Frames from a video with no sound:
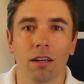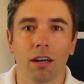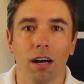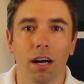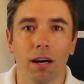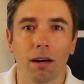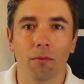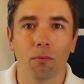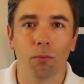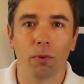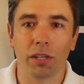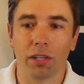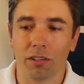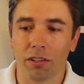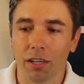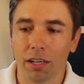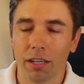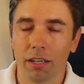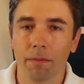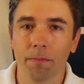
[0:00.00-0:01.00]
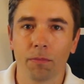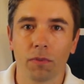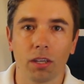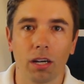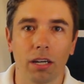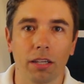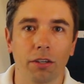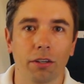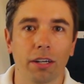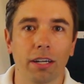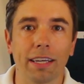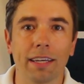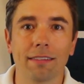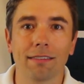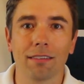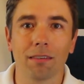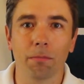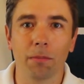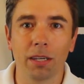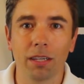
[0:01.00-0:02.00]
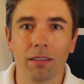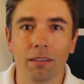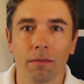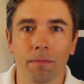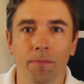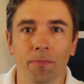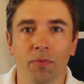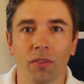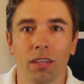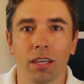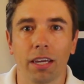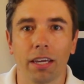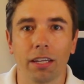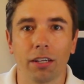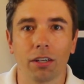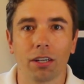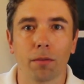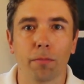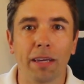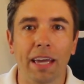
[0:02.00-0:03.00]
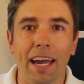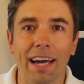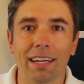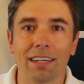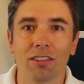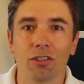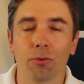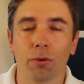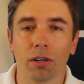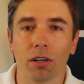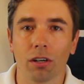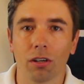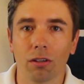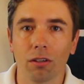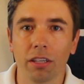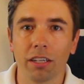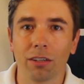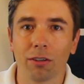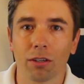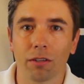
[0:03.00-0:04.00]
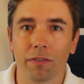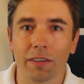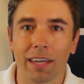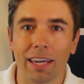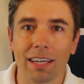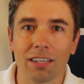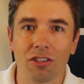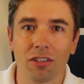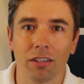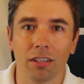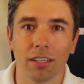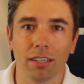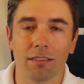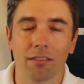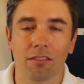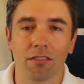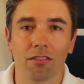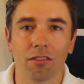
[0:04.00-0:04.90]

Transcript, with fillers: Uh, when you're done, uh, you're going to hit submit, and you're going to be added to our early notification list.